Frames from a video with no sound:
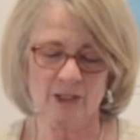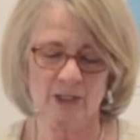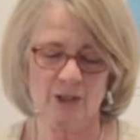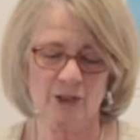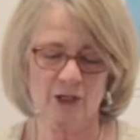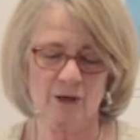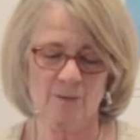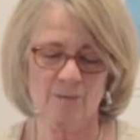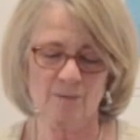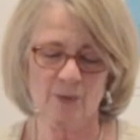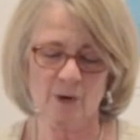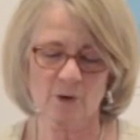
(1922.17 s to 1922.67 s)

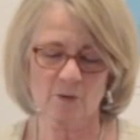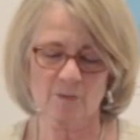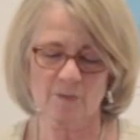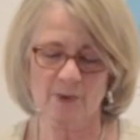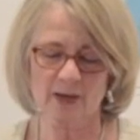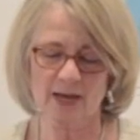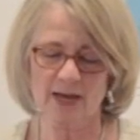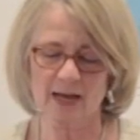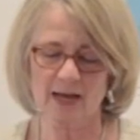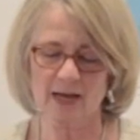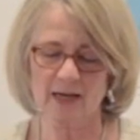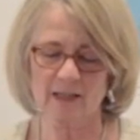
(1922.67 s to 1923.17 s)
jumbo
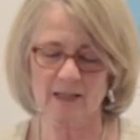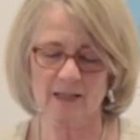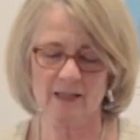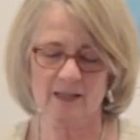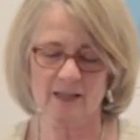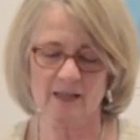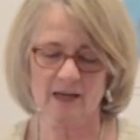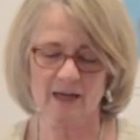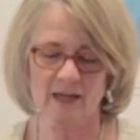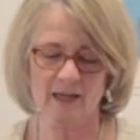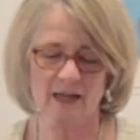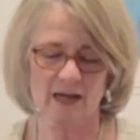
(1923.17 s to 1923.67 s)
packed
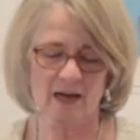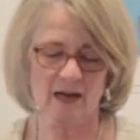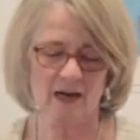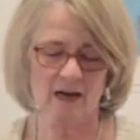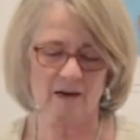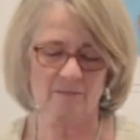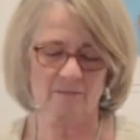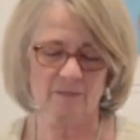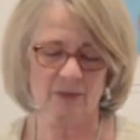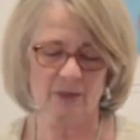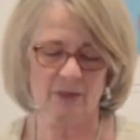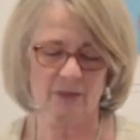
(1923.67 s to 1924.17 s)
thigh
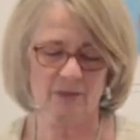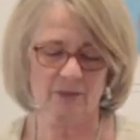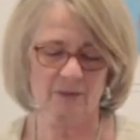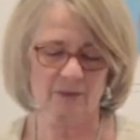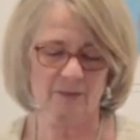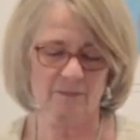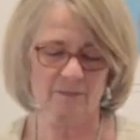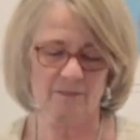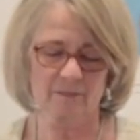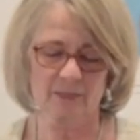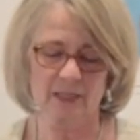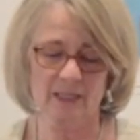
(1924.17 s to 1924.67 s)
combo,
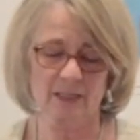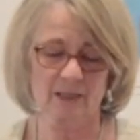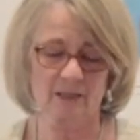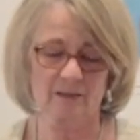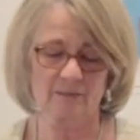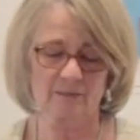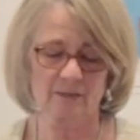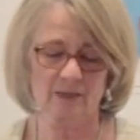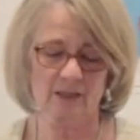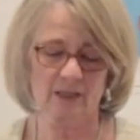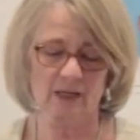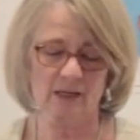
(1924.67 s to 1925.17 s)

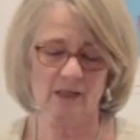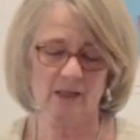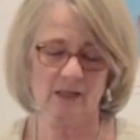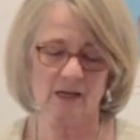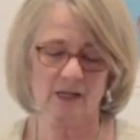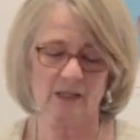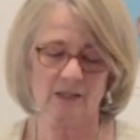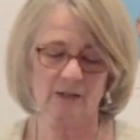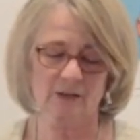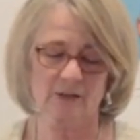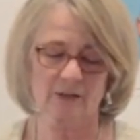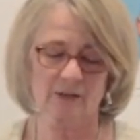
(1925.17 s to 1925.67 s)
medium to
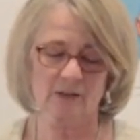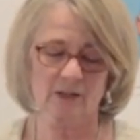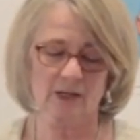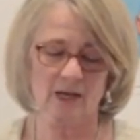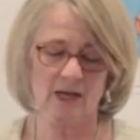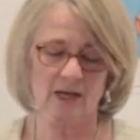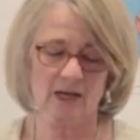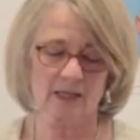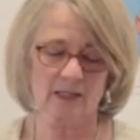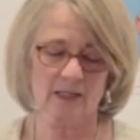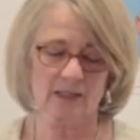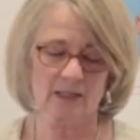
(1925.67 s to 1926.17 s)
colossal
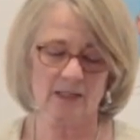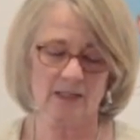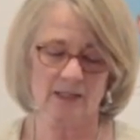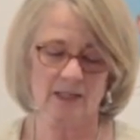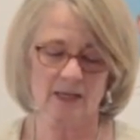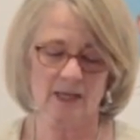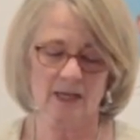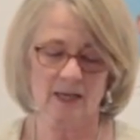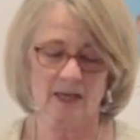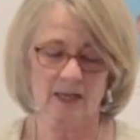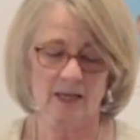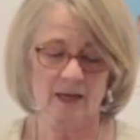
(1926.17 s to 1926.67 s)
size,
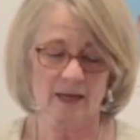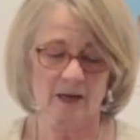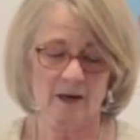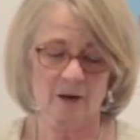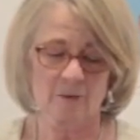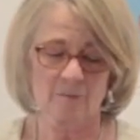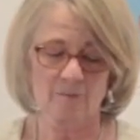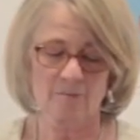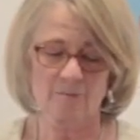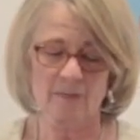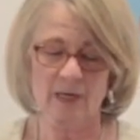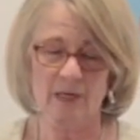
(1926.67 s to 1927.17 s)

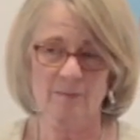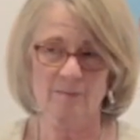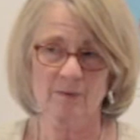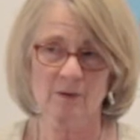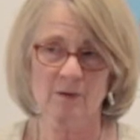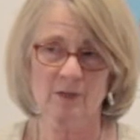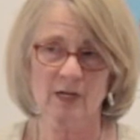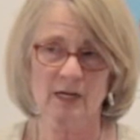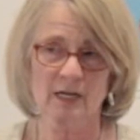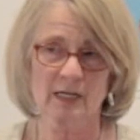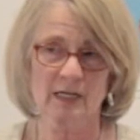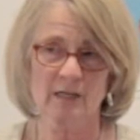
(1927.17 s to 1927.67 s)

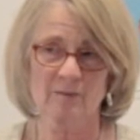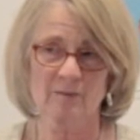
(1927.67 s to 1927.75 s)
maple honey